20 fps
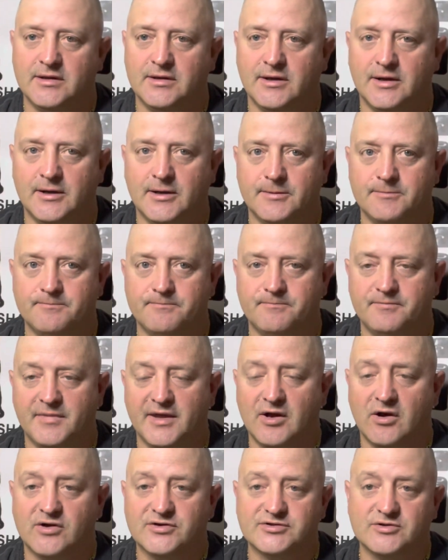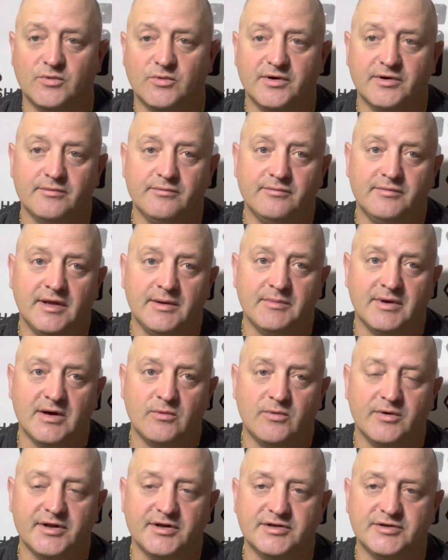um, they also want, they might
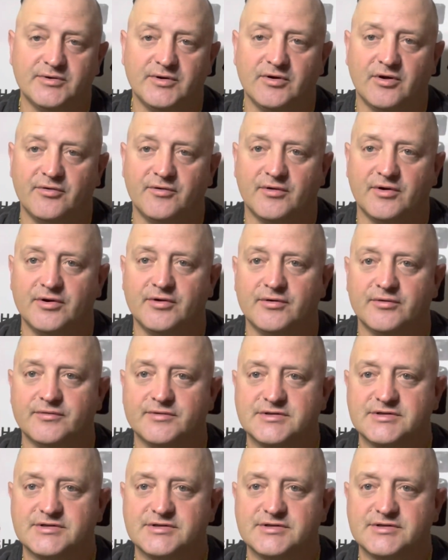want to do it on their own.